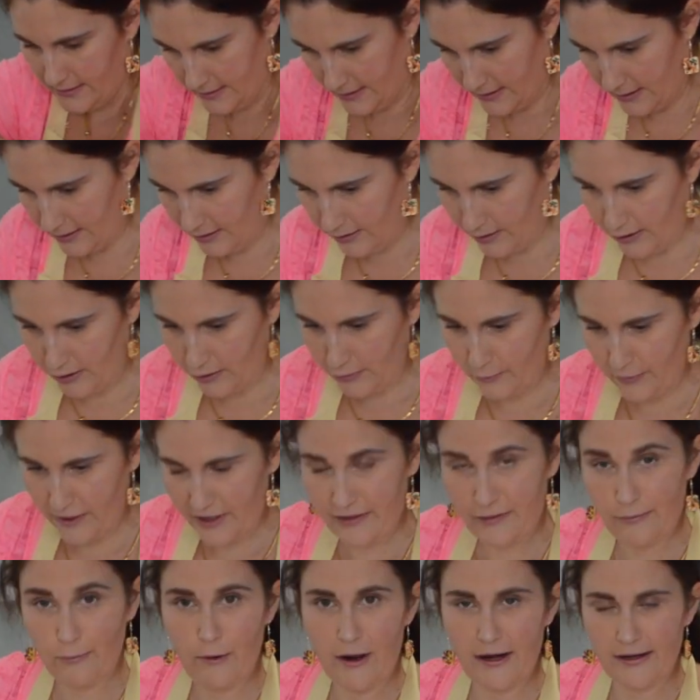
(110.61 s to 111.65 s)
along
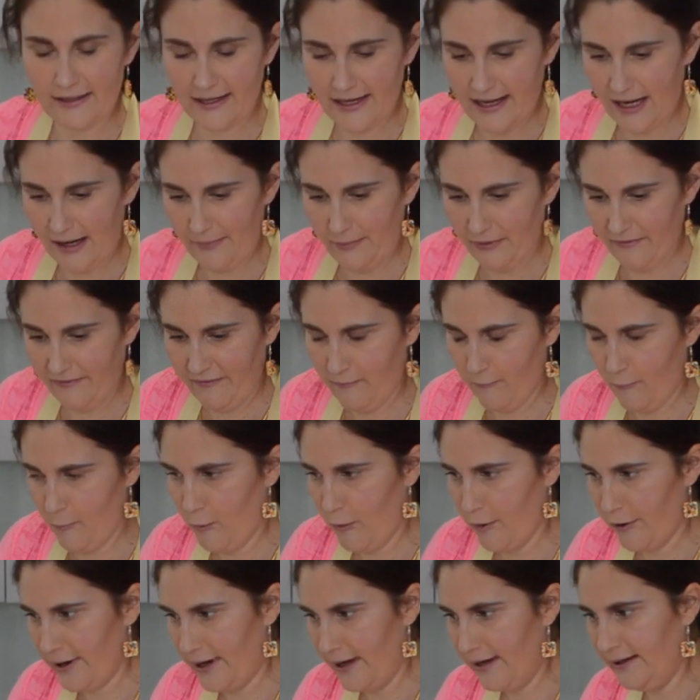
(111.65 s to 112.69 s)
with 1 cup of
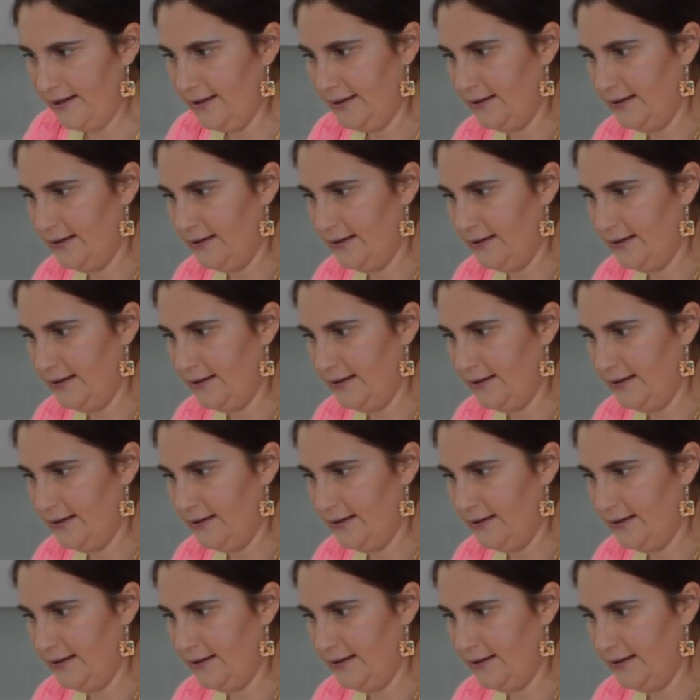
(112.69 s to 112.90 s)
water.